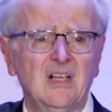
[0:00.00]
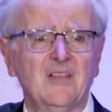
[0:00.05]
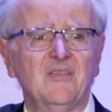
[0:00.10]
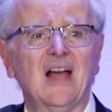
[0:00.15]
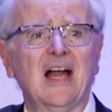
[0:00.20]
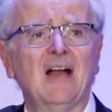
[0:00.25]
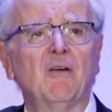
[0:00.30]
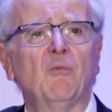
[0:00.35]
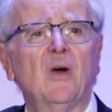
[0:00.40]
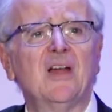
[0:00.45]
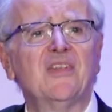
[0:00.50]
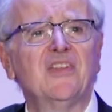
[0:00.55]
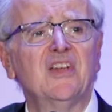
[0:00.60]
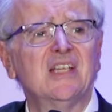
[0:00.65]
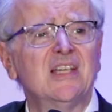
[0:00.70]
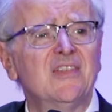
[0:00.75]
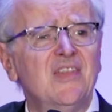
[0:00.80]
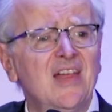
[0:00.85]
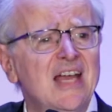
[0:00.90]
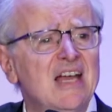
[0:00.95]
That whether
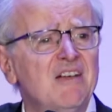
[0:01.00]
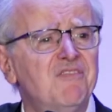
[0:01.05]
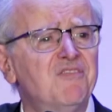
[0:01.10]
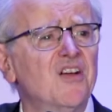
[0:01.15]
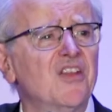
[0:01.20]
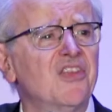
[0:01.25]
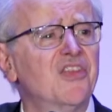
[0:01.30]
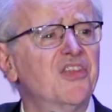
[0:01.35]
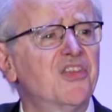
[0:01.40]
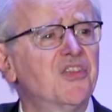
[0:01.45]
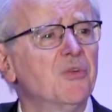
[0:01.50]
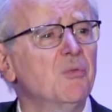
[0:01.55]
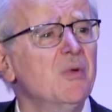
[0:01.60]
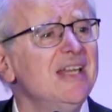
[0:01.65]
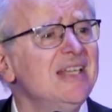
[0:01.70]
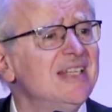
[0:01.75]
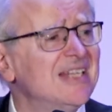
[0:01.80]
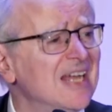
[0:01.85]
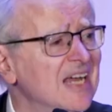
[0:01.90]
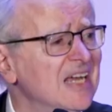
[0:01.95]
you're there for
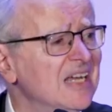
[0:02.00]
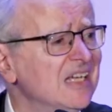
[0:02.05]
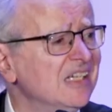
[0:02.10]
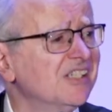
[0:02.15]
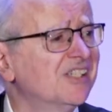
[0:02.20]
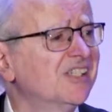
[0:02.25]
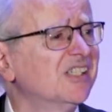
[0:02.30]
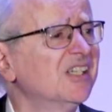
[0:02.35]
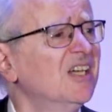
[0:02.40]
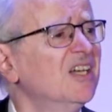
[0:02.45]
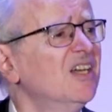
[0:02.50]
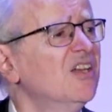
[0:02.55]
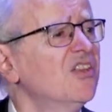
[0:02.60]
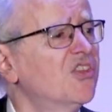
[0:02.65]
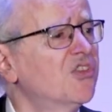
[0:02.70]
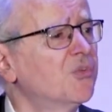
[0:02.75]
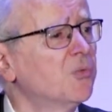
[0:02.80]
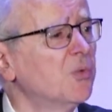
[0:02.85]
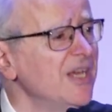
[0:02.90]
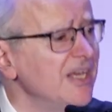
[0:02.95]
3 days,
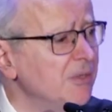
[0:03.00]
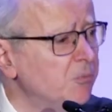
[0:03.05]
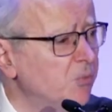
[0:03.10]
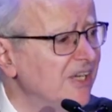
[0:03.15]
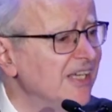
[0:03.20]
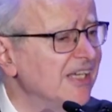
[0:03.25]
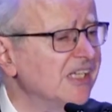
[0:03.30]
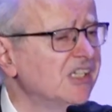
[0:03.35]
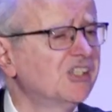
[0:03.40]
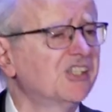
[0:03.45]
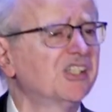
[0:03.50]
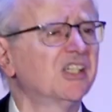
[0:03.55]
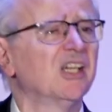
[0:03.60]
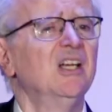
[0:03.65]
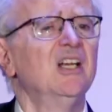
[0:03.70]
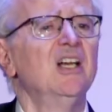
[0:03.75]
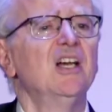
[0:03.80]
3 weeks,